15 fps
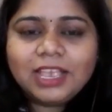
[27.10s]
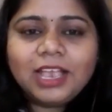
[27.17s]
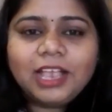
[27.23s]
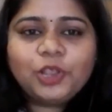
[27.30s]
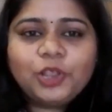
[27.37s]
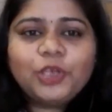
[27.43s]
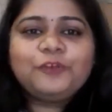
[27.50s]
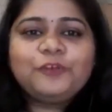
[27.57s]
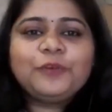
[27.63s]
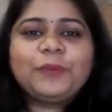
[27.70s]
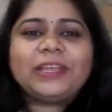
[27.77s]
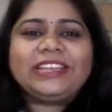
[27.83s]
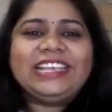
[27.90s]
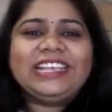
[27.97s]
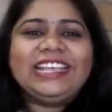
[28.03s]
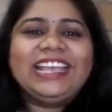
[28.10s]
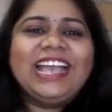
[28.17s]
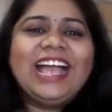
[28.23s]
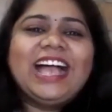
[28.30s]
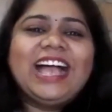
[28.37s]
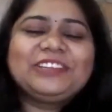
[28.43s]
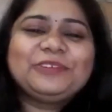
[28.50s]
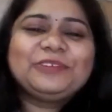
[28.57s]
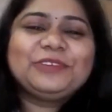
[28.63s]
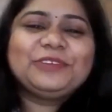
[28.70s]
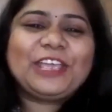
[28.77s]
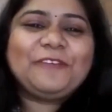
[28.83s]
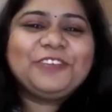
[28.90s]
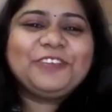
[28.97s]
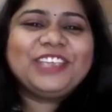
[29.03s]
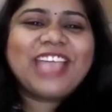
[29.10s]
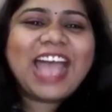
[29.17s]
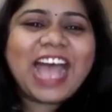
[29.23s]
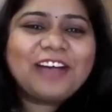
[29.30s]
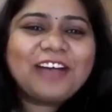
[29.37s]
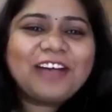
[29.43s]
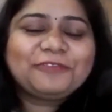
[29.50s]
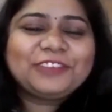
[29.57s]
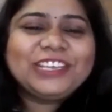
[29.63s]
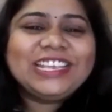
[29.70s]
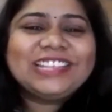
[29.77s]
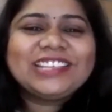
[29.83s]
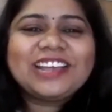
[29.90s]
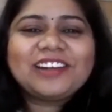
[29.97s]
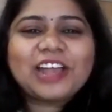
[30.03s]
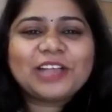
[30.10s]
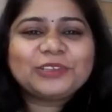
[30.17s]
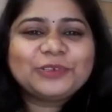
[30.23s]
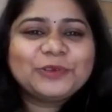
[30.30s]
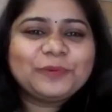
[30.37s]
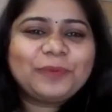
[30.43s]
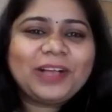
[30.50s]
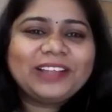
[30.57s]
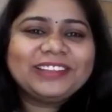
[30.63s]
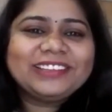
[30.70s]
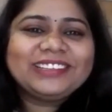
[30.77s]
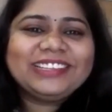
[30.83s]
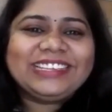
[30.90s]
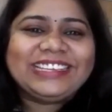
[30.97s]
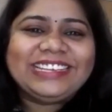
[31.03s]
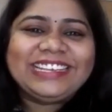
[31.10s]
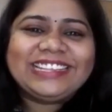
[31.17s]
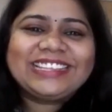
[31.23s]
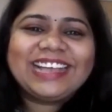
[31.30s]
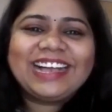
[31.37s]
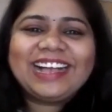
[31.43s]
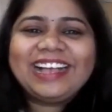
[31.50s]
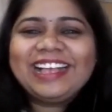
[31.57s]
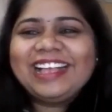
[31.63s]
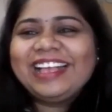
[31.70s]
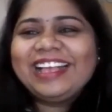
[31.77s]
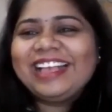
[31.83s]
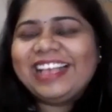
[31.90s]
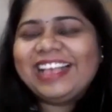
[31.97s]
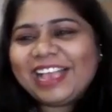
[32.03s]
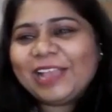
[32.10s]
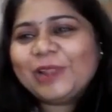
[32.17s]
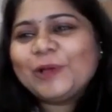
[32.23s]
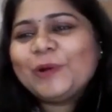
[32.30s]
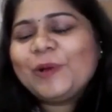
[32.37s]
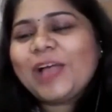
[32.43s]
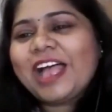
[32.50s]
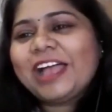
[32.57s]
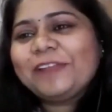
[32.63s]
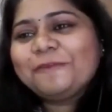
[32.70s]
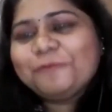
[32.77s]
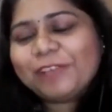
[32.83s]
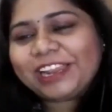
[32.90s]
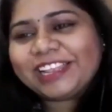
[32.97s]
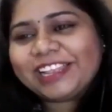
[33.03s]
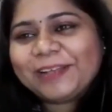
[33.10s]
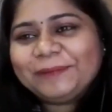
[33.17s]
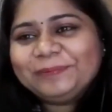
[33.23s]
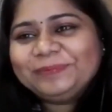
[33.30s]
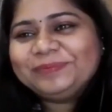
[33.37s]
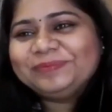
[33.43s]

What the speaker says: Hello, everybody. Today we have Geetha Rajagopal. Geetha, hello and welcome.